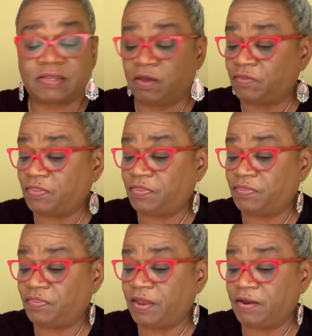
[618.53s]
So
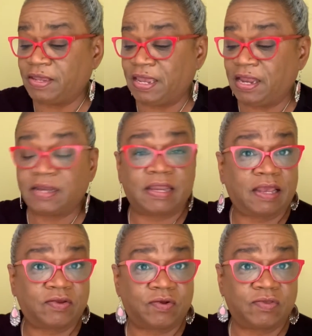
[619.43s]
there again,
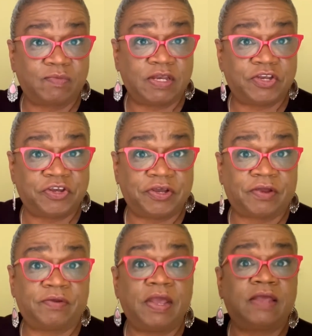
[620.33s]
dextrose means
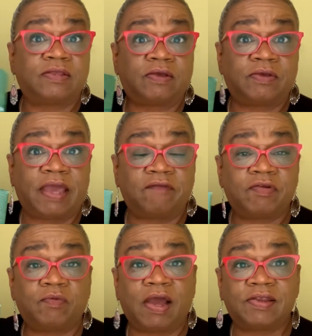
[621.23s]
sugar. So you have to
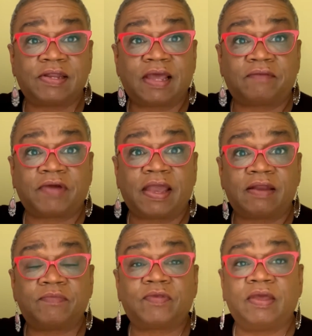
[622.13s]
watch a lot of
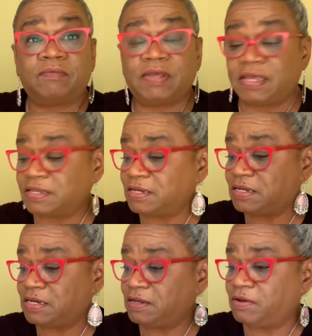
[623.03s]
items because it
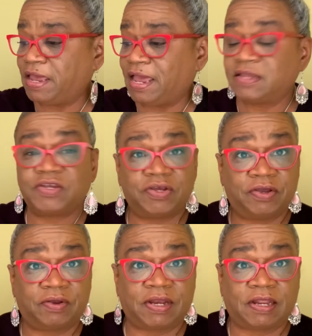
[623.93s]
still has
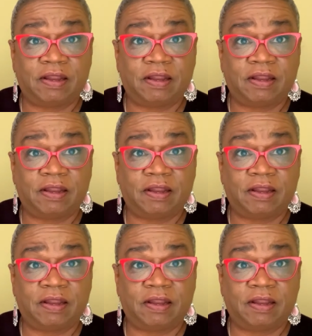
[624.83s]
sugar in it.